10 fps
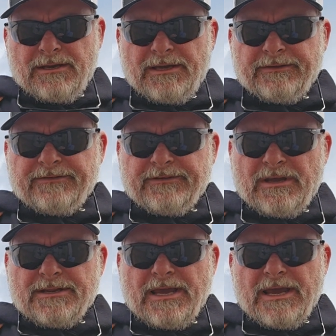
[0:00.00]
It's
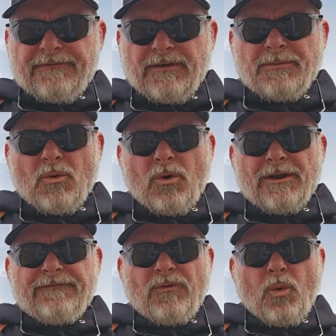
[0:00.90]
Sunday,
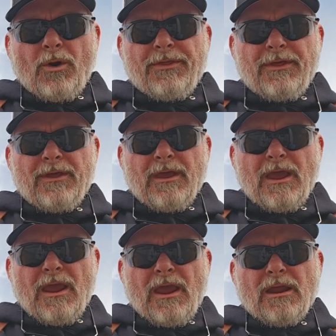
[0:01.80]
February 4th,
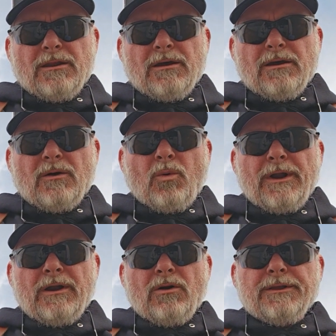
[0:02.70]
and
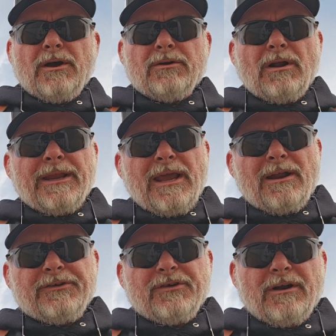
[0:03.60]
we're here on the Audrain
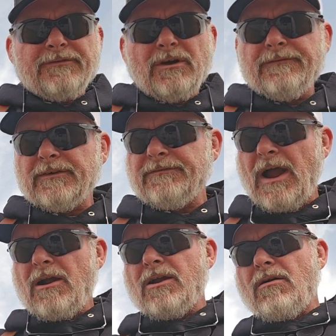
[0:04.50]
County Sheriff's Office
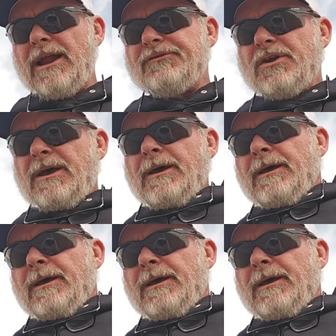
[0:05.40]
firing range.